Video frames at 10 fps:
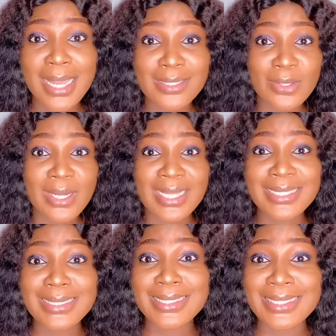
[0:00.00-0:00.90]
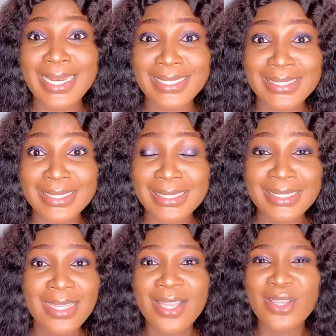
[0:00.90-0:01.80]
As long as it is legit,
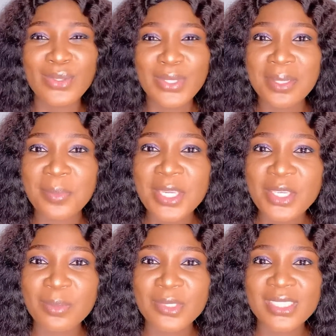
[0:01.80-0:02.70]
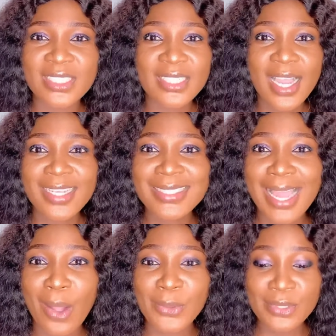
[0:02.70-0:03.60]
you can make your money, cash
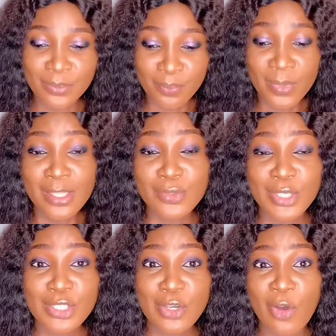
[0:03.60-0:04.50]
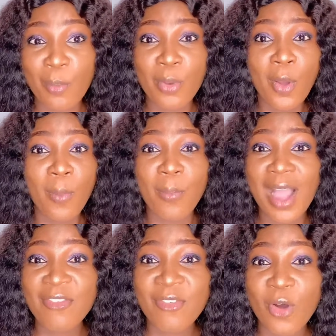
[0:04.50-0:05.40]
out, dress up,
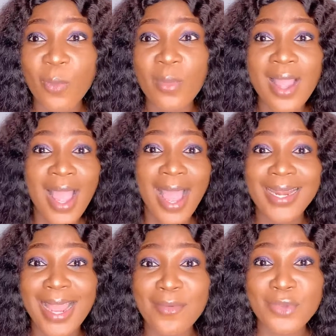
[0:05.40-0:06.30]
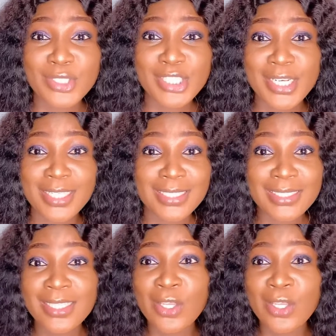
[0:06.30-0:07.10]
bath up, and have your chillings